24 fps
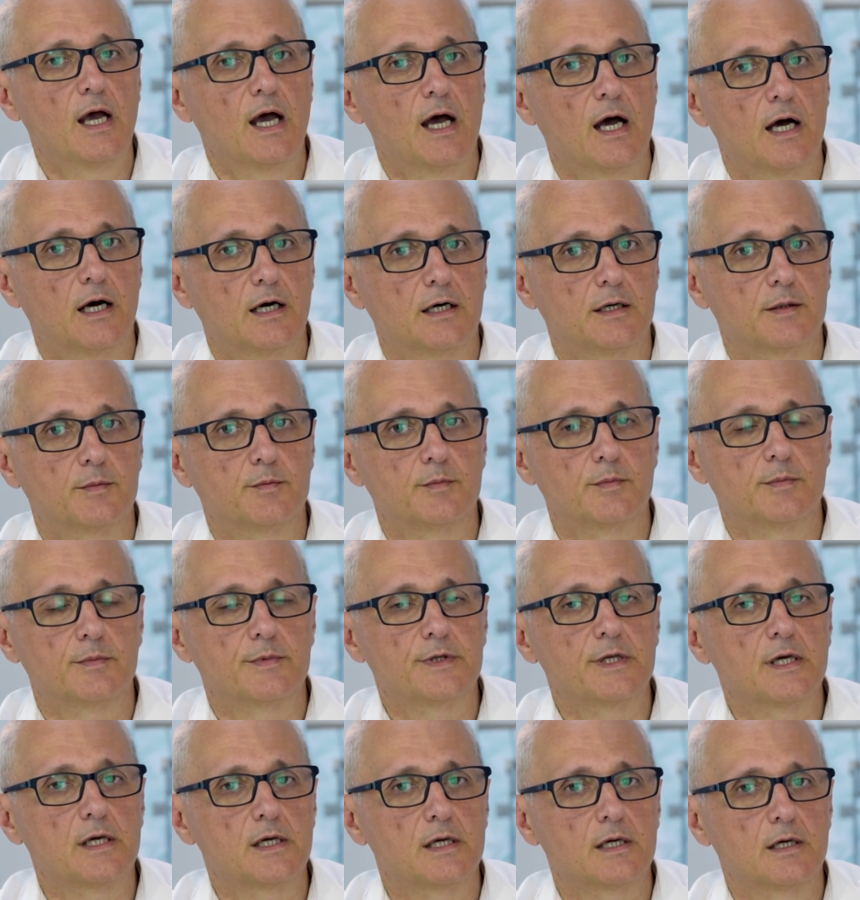
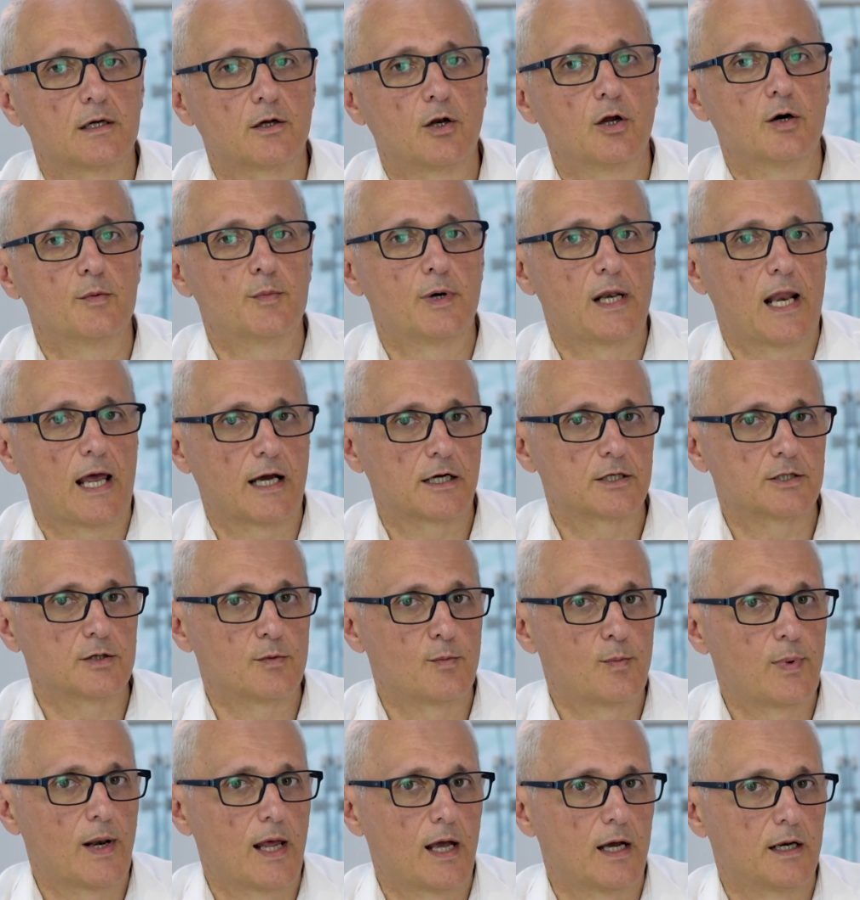the Global
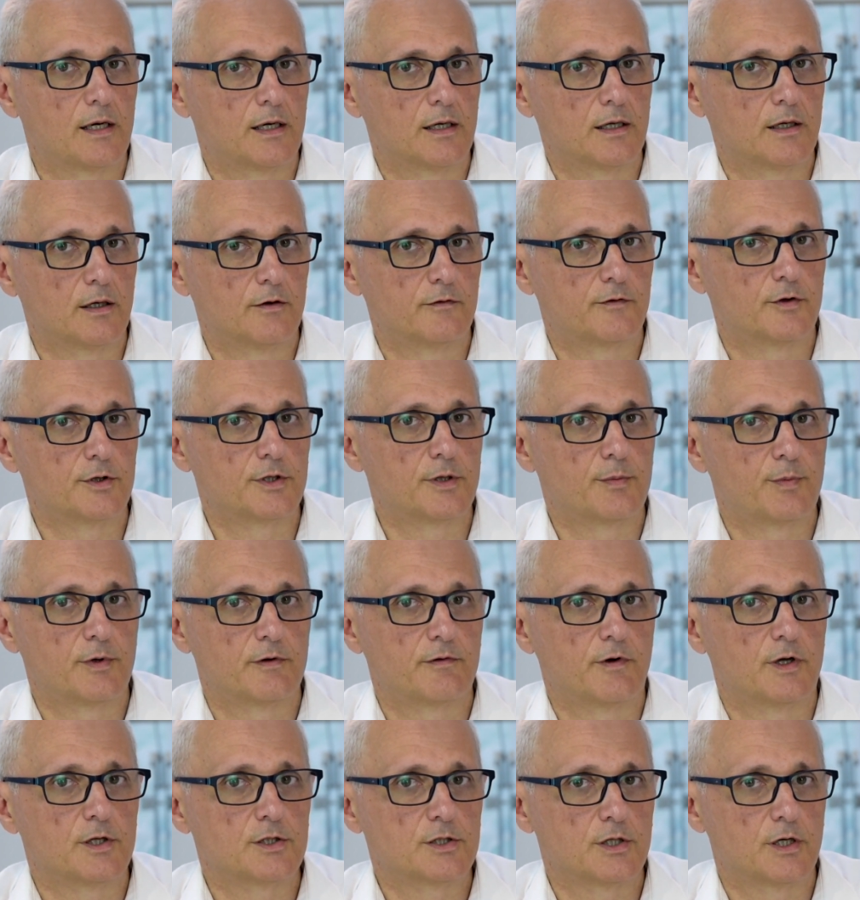Action Plan for the
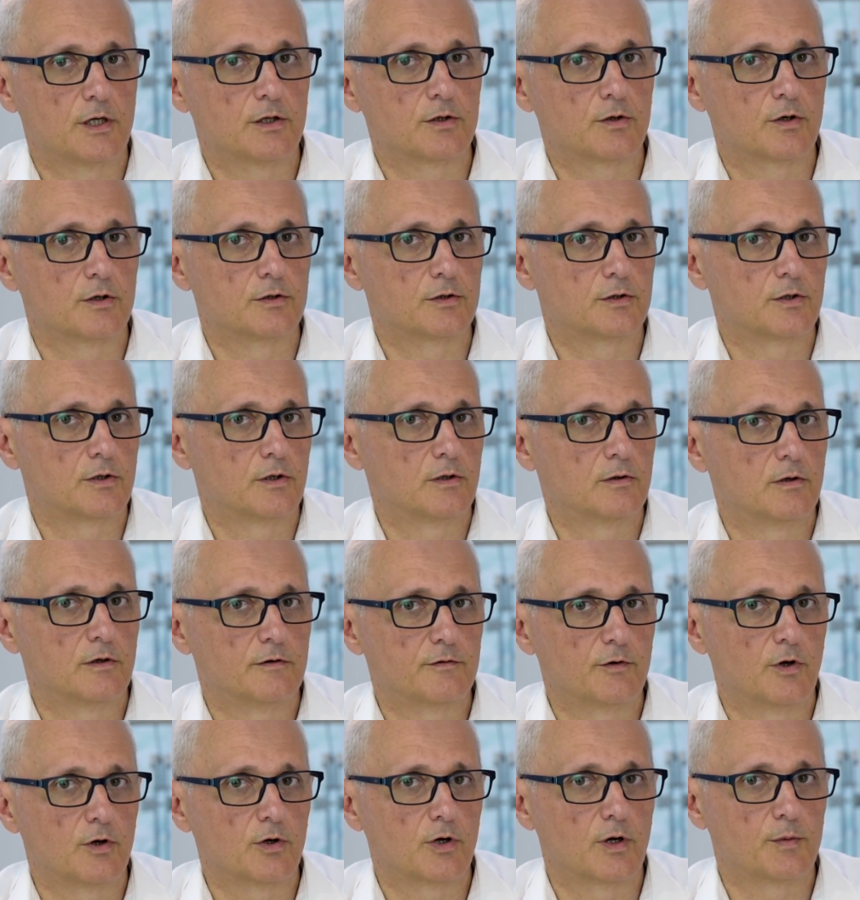Prevention and Control
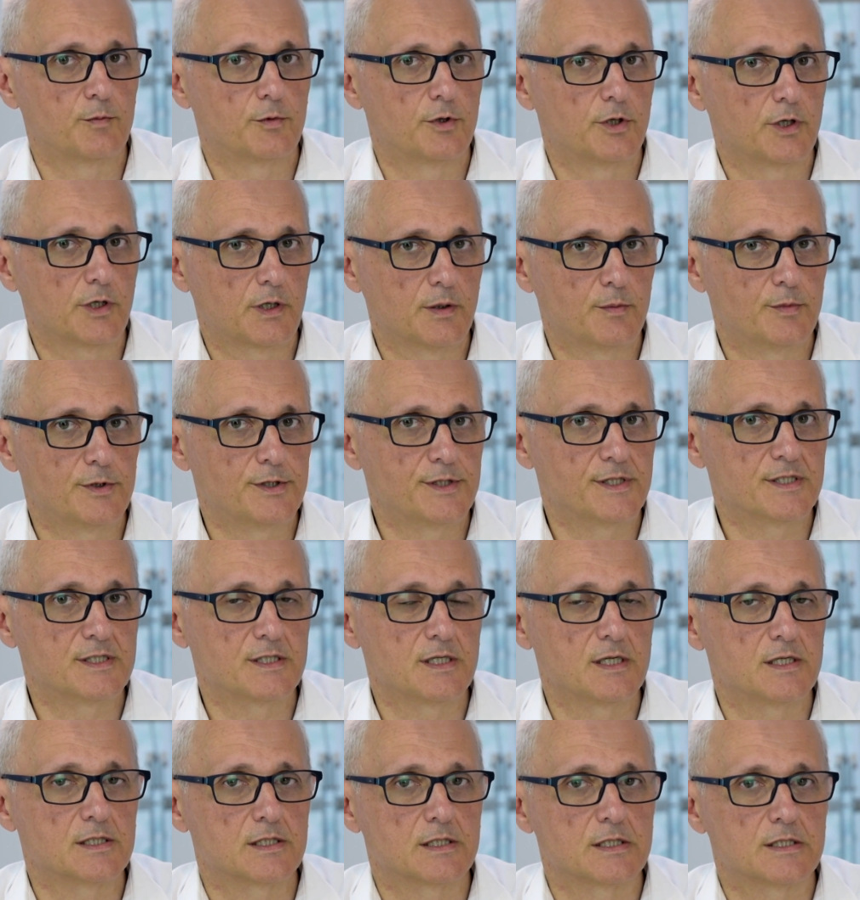of Non-Communicable
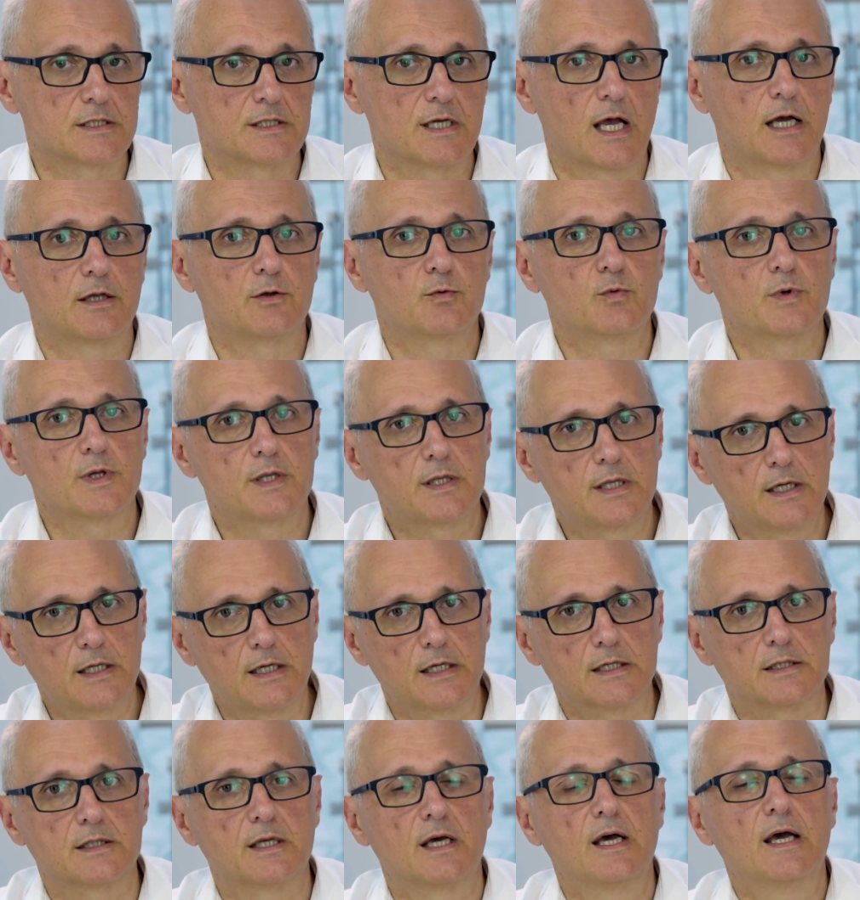Diseases. And within
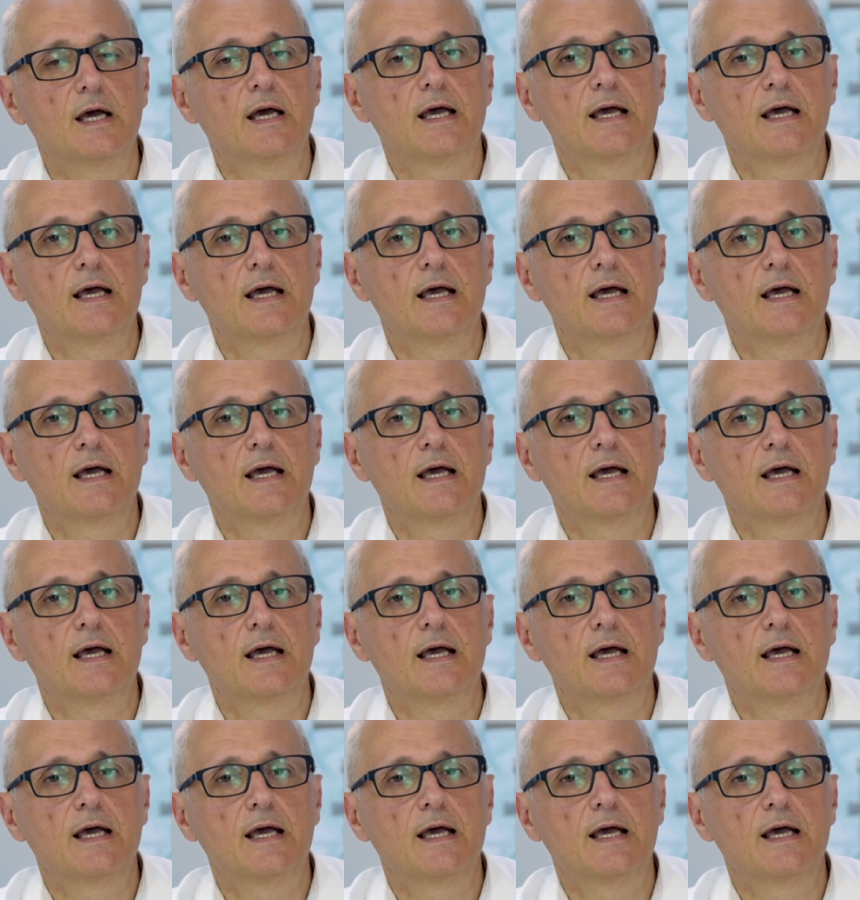it,